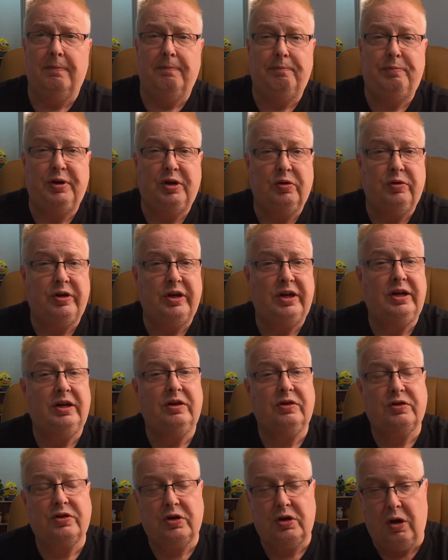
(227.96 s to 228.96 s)

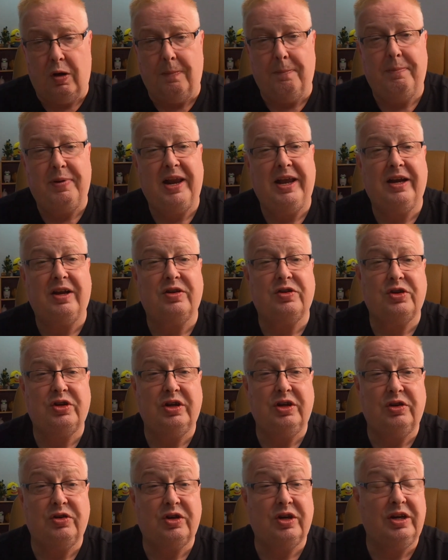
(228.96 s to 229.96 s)
buildings,
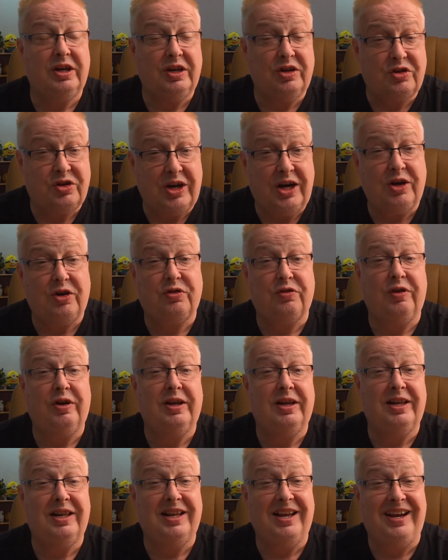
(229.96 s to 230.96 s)
complexes,
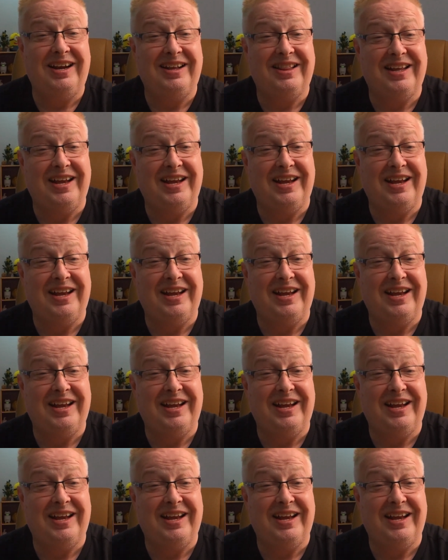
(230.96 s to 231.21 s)
etc., like